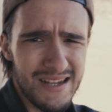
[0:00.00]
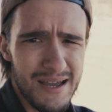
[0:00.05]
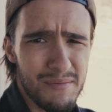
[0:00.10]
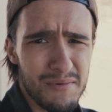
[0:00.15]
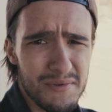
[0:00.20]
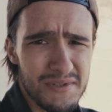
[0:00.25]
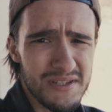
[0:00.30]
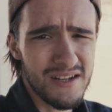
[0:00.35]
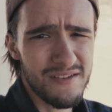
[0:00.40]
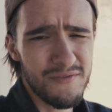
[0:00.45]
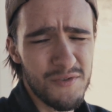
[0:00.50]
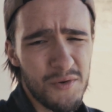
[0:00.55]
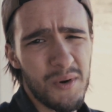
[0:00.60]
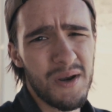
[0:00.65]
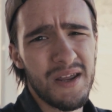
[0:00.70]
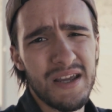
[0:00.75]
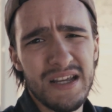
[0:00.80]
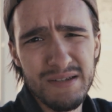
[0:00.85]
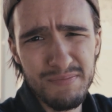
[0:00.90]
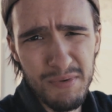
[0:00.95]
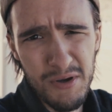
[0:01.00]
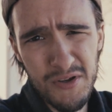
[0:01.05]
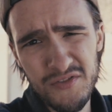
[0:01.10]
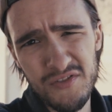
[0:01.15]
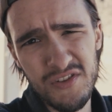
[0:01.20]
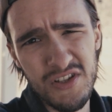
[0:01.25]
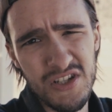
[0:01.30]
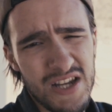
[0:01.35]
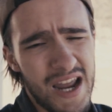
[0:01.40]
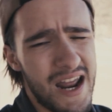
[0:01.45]
doubles it if you want to expose
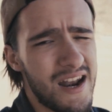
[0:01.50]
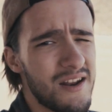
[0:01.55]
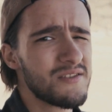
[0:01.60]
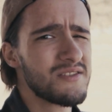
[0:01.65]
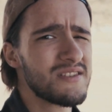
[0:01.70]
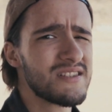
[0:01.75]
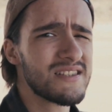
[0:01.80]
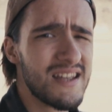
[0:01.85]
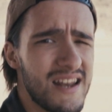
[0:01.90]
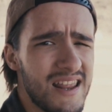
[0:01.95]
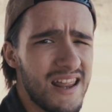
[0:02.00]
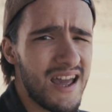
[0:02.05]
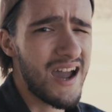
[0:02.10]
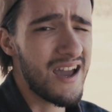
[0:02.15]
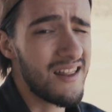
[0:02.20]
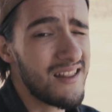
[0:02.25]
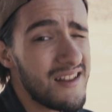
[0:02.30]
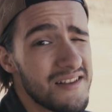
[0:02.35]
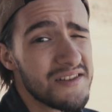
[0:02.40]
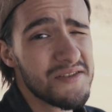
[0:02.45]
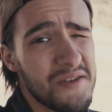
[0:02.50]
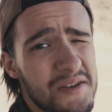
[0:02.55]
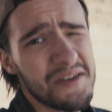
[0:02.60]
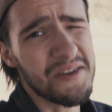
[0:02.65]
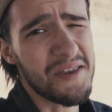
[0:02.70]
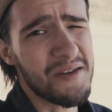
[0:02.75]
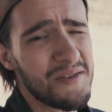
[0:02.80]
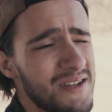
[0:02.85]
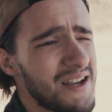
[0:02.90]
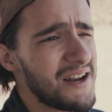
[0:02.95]
for the shadows instead of the highlights. So I
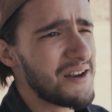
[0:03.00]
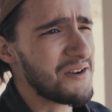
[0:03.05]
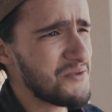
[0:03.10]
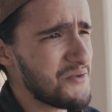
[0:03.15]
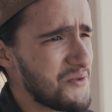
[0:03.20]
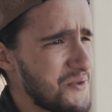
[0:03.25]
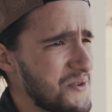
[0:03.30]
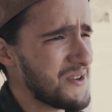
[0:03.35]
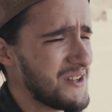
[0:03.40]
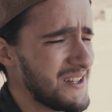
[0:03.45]
thought that was kind of cool.